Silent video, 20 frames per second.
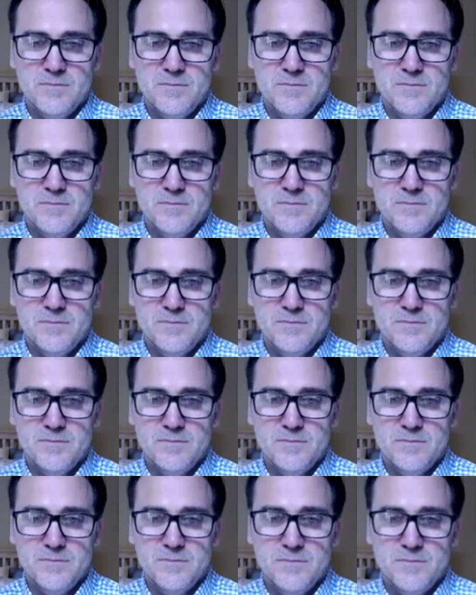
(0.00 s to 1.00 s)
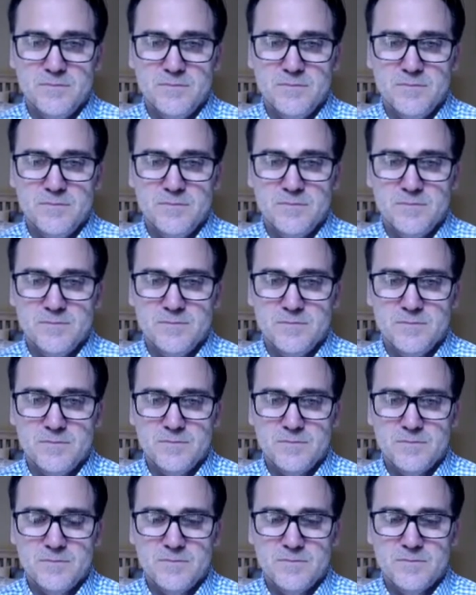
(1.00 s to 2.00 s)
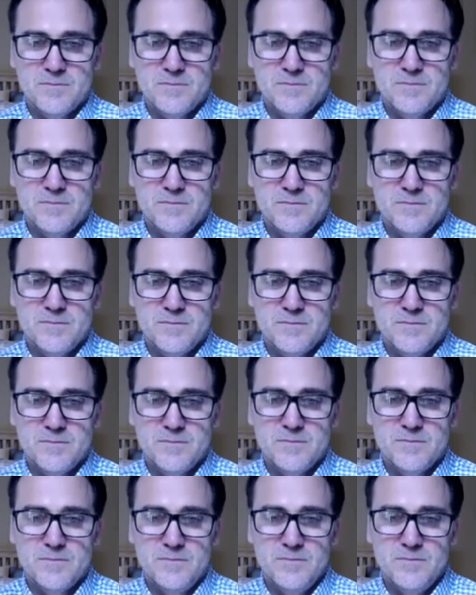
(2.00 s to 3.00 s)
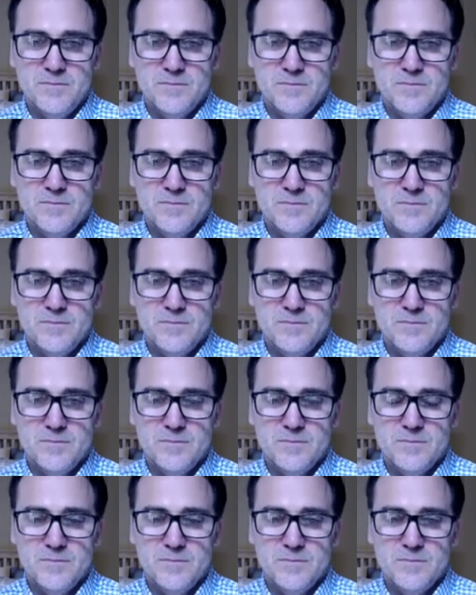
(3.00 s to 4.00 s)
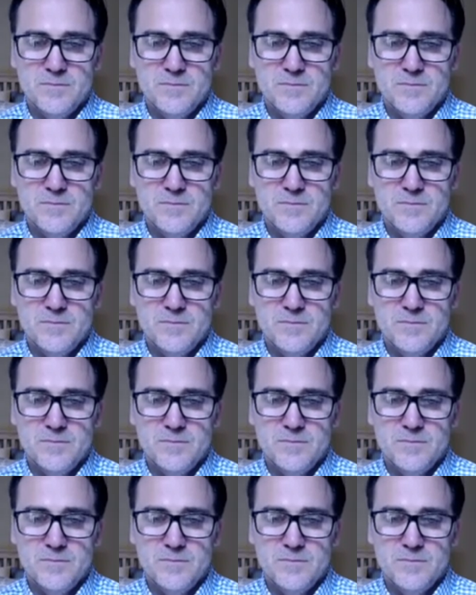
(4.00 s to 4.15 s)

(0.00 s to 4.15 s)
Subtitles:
This person isn't speaking.